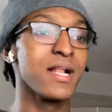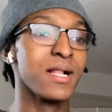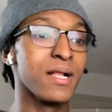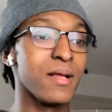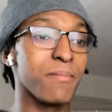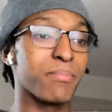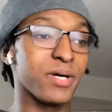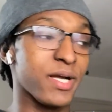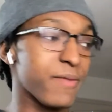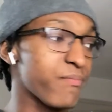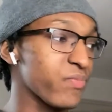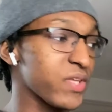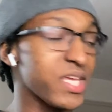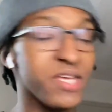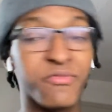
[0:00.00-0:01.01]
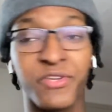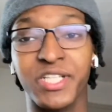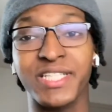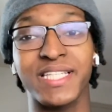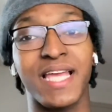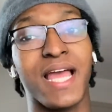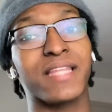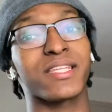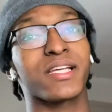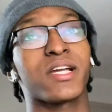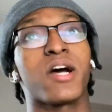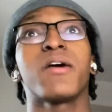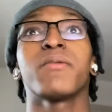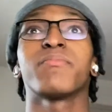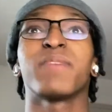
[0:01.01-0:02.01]
But he eventually had to
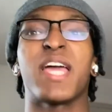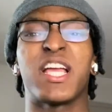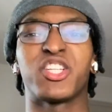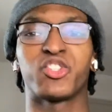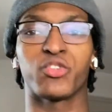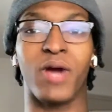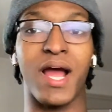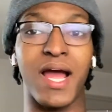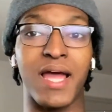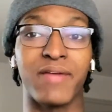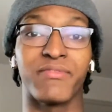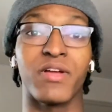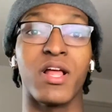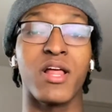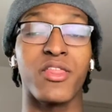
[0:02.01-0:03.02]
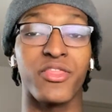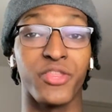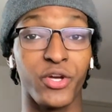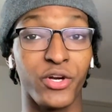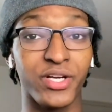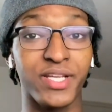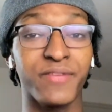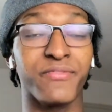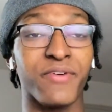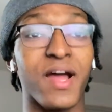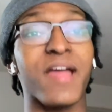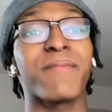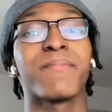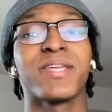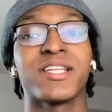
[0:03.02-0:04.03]
come and drive
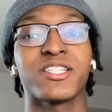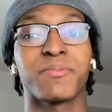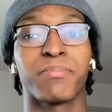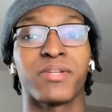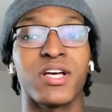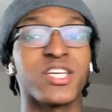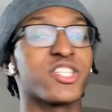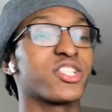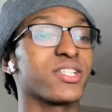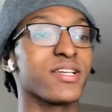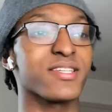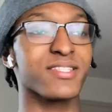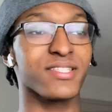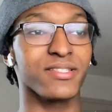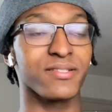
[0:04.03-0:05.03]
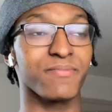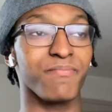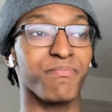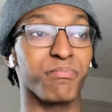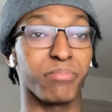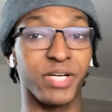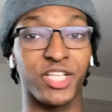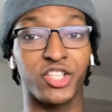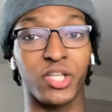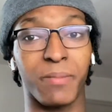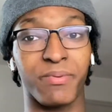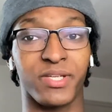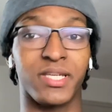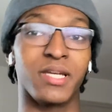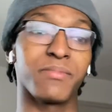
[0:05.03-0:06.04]
35 minutes plus just to bring jumper
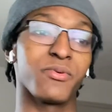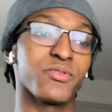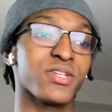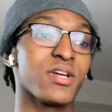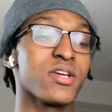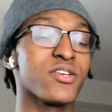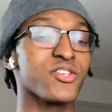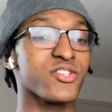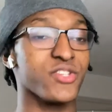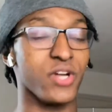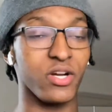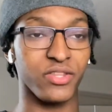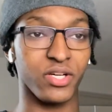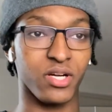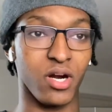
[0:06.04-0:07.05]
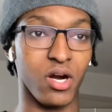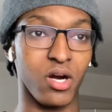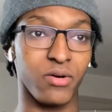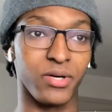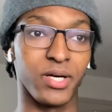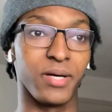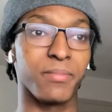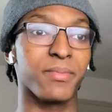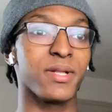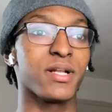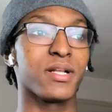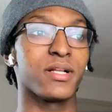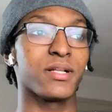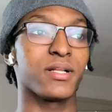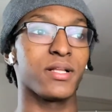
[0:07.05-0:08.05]
cables, start the car up.
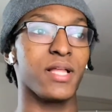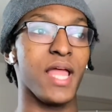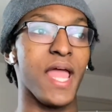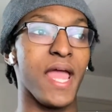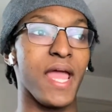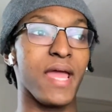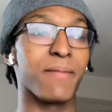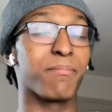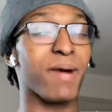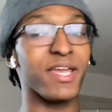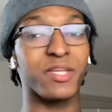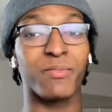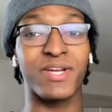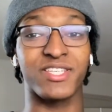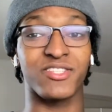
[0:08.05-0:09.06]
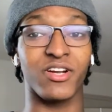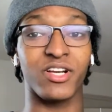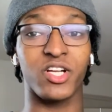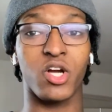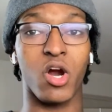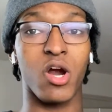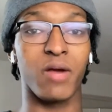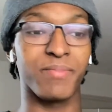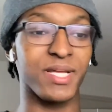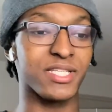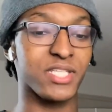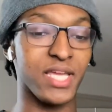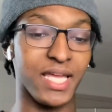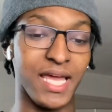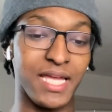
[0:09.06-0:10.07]
And by the way, starting the car up, it
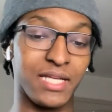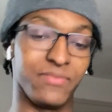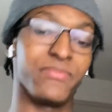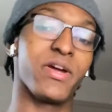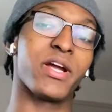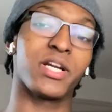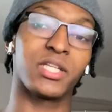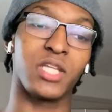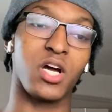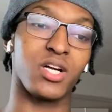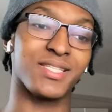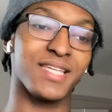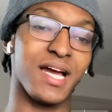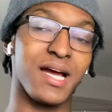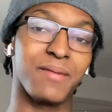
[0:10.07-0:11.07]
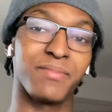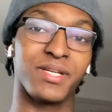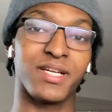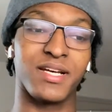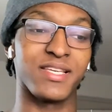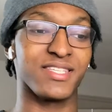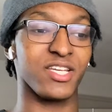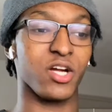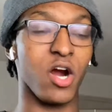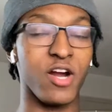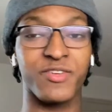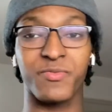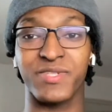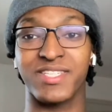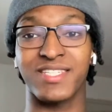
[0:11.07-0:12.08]
took a very long time because the car
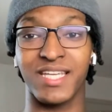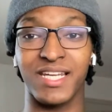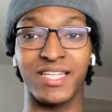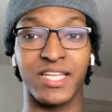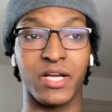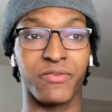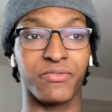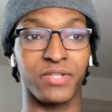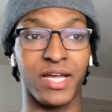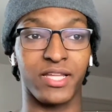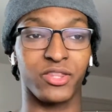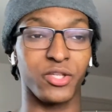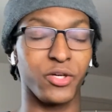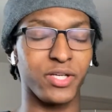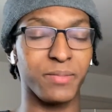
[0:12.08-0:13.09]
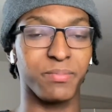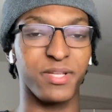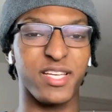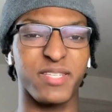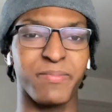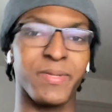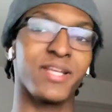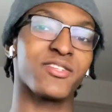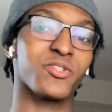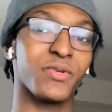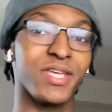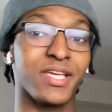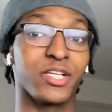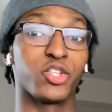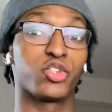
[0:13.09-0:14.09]
was sitting there for like 30 plus minutes so he
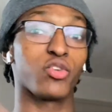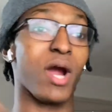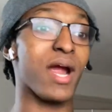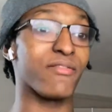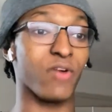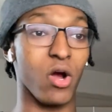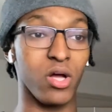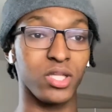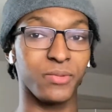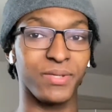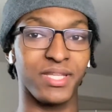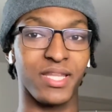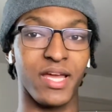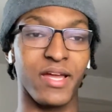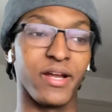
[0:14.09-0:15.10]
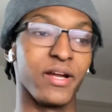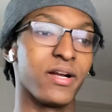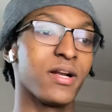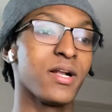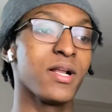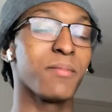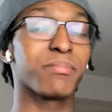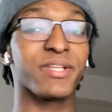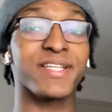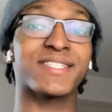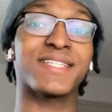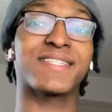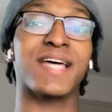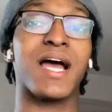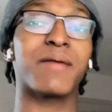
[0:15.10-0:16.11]
can drive all the way there. Plus the
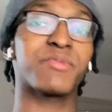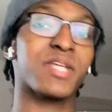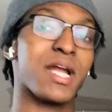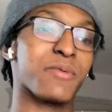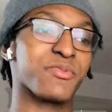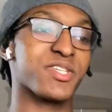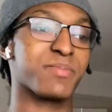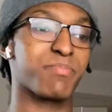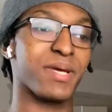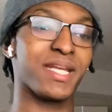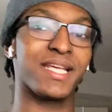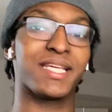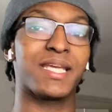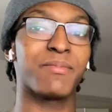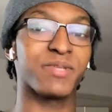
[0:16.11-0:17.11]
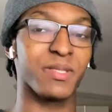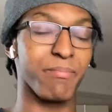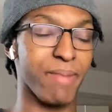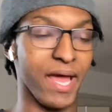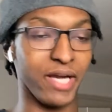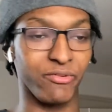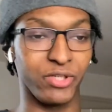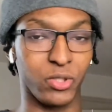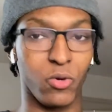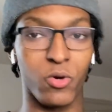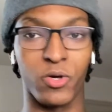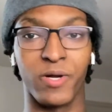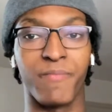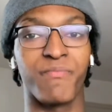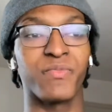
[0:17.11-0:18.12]
time that I was spending keeping the battery
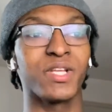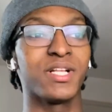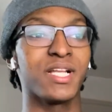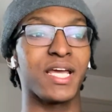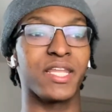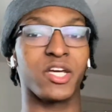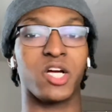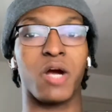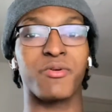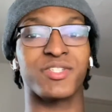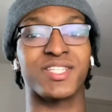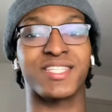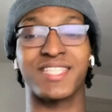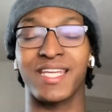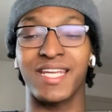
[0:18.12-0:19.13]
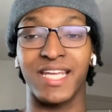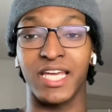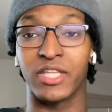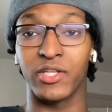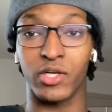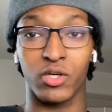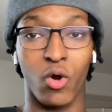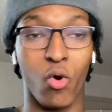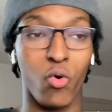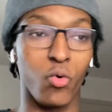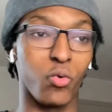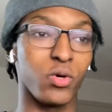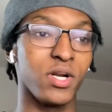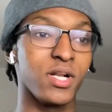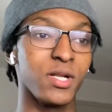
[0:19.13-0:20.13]
on. And the car was just sitting in the
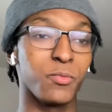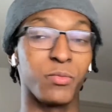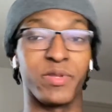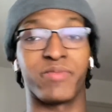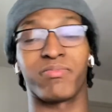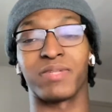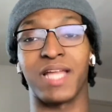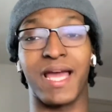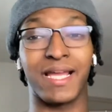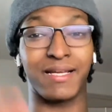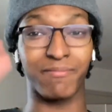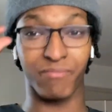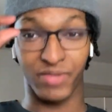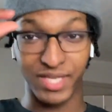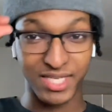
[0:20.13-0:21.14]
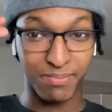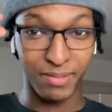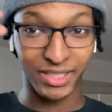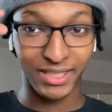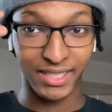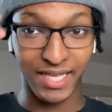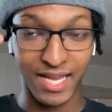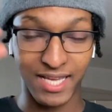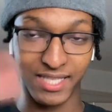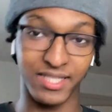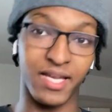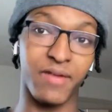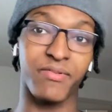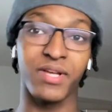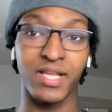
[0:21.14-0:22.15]
cold with like this much of gas
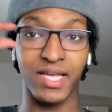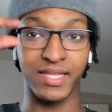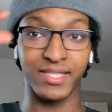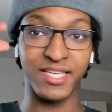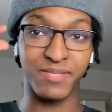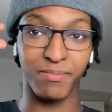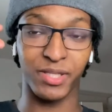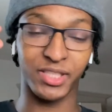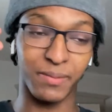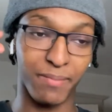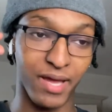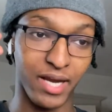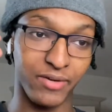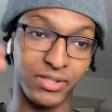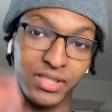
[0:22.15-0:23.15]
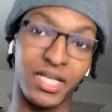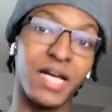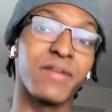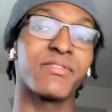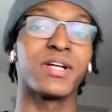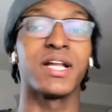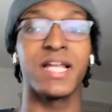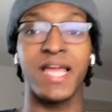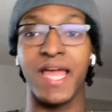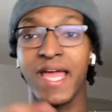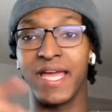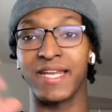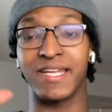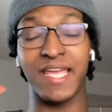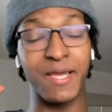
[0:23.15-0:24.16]
left and this much of battery left.
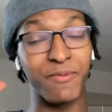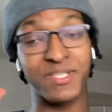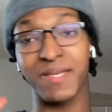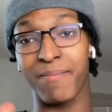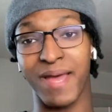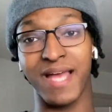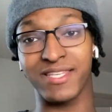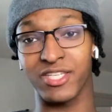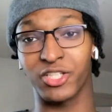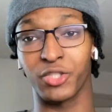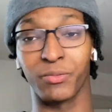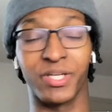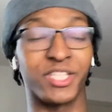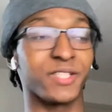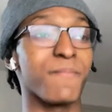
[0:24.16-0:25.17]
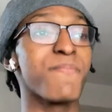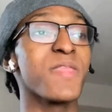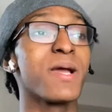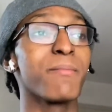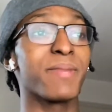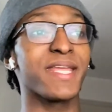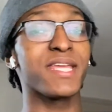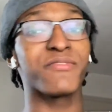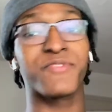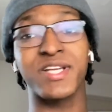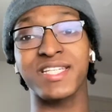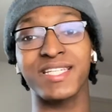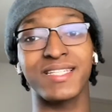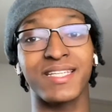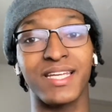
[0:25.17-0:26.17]
And it was a bad situation. But he
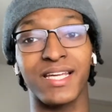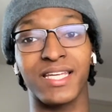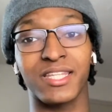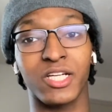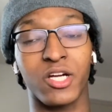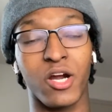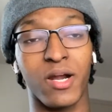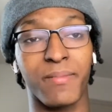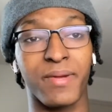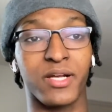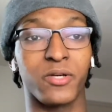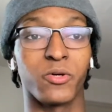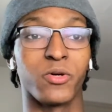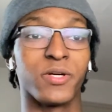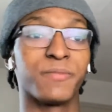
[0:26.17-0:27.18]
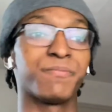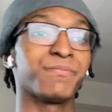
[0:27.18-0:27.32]
eventually did get the car back on.